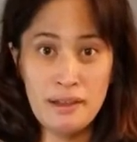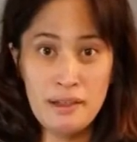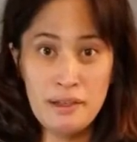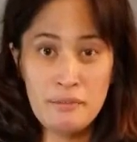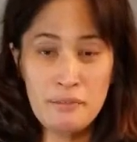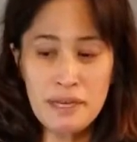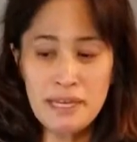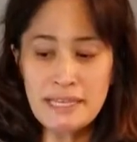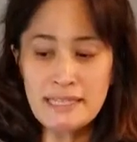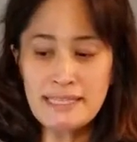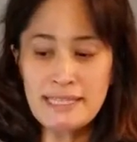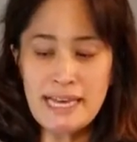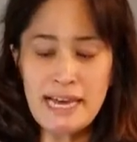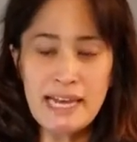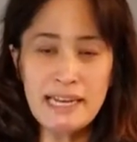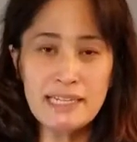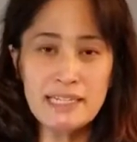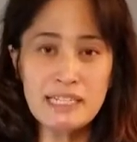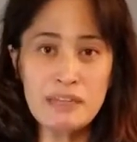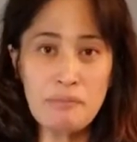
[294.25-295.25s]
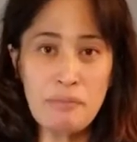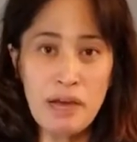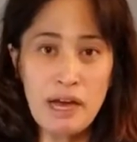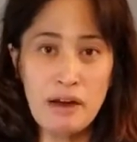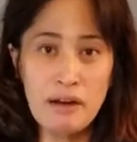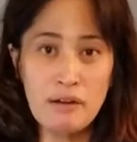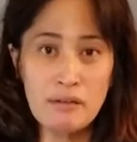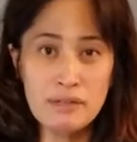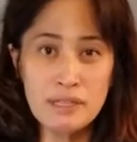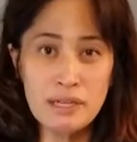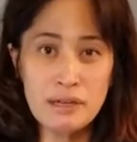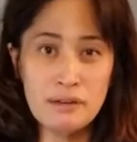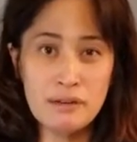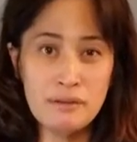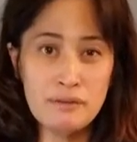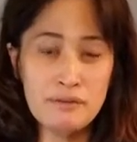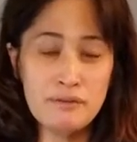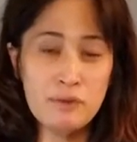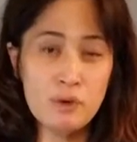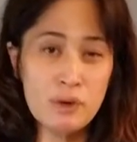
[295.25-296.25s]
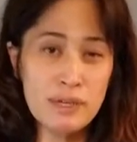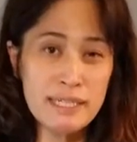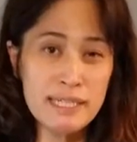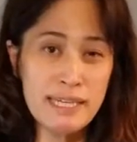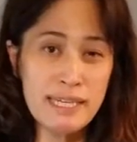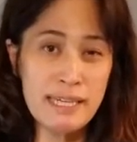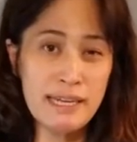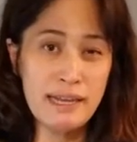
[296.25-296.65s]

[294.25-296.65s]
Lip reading: because that is about 14